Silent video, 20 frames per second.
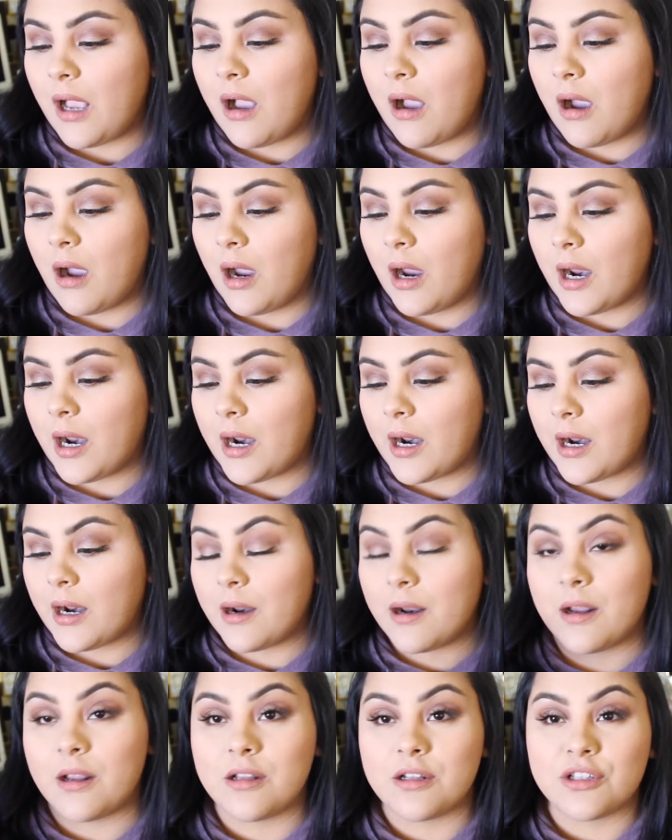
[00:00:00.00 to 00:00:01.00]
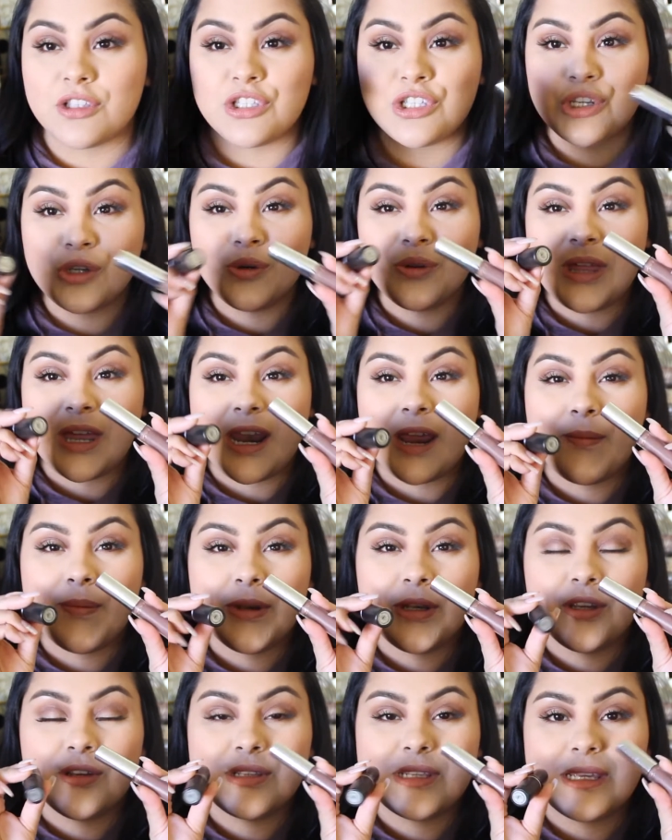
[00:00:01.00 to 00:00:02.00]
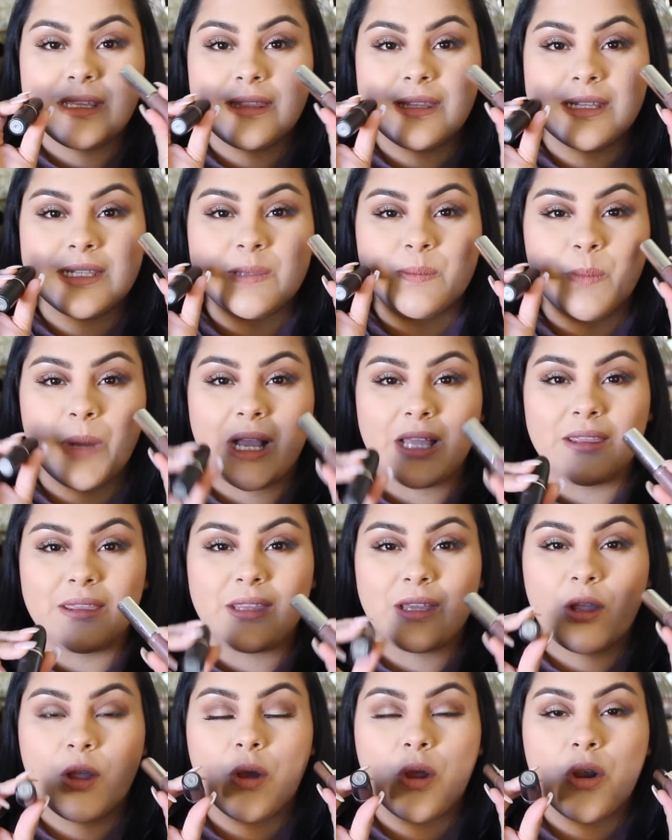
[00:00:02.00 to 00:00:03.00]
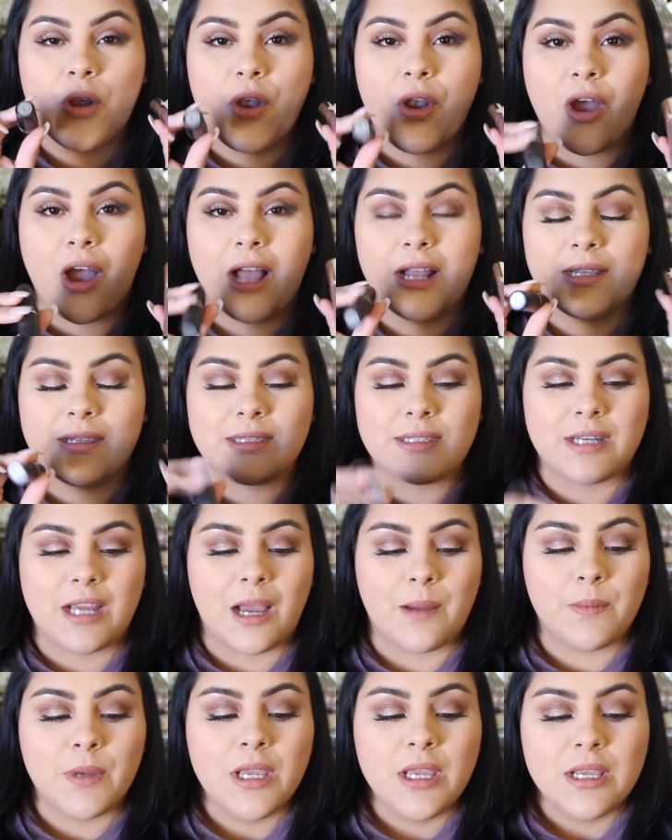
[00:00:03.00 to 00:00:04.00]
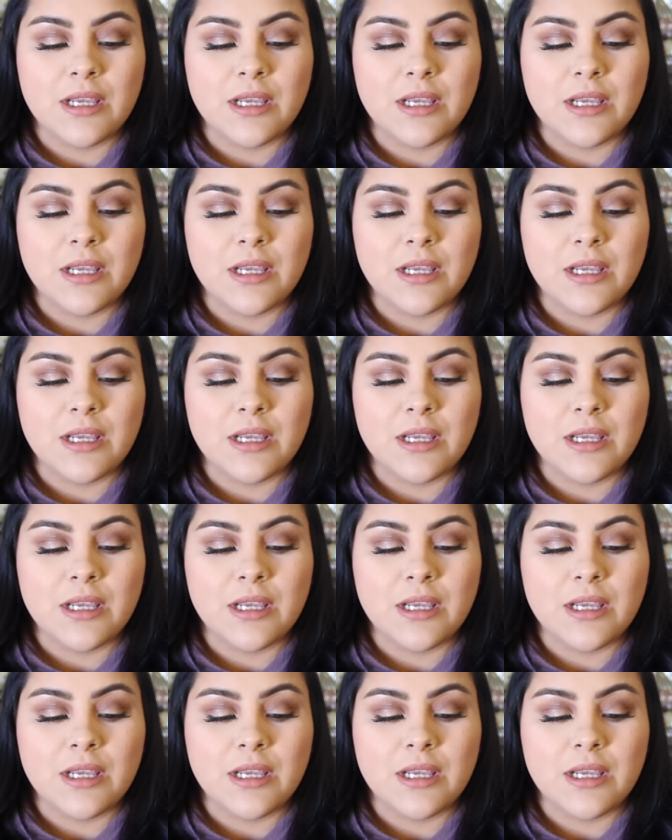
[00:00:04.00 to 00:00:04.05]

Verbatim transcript: are two that I've been using this month non-stop.